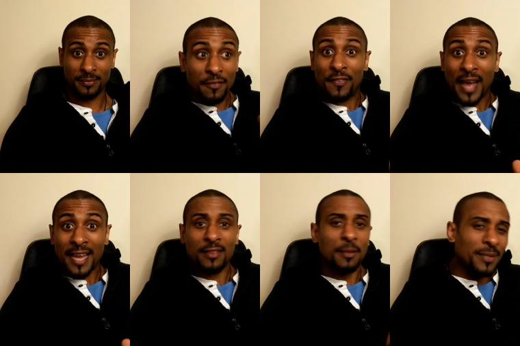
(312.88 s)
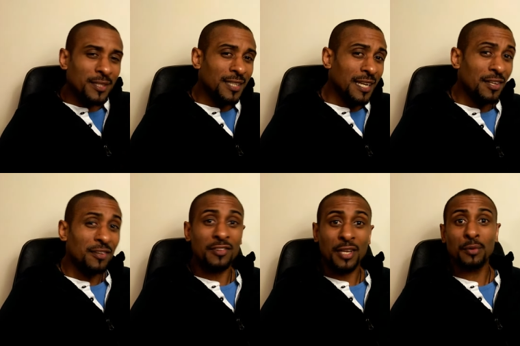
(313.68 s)
And in fact, the
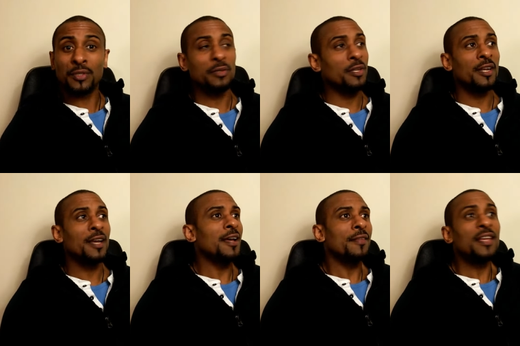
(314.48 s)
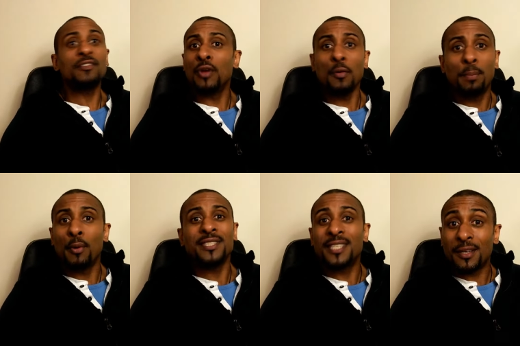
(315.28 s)
percentage tells you that there's no
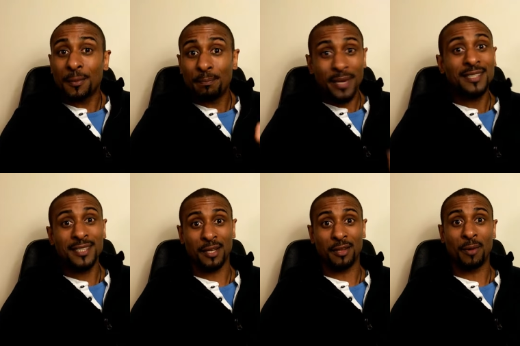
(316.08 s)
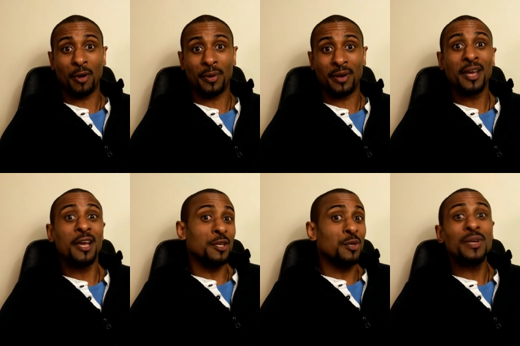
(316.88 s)
point in competing at the moment.
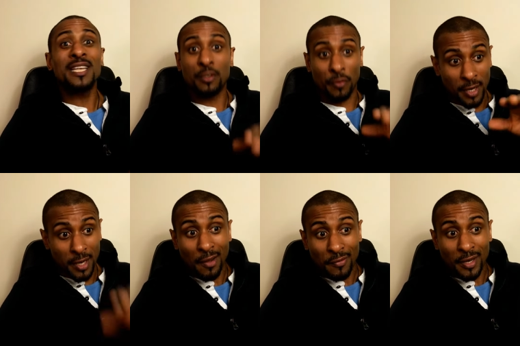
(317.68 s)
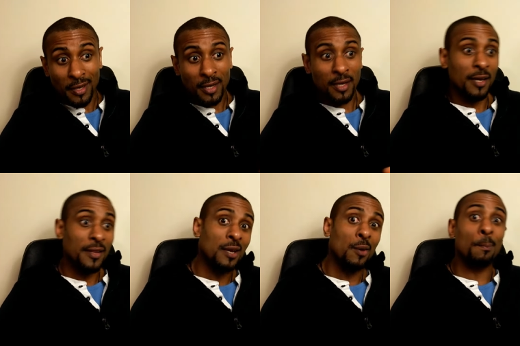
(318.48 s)
You need to recover
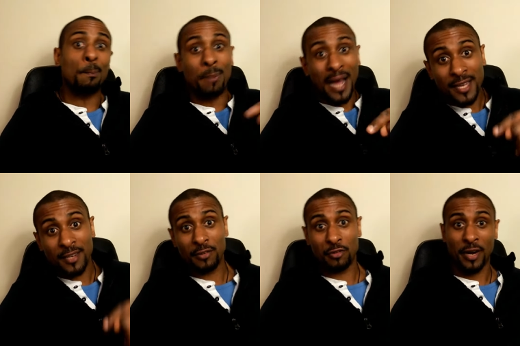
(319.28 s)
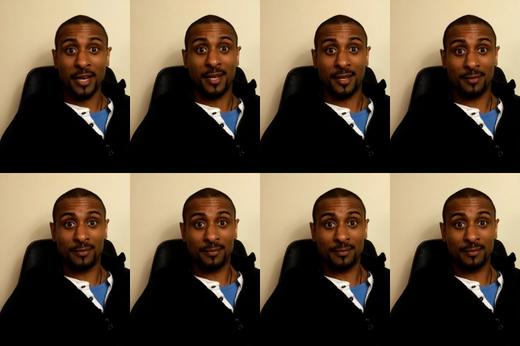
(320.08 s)
and then go back into training.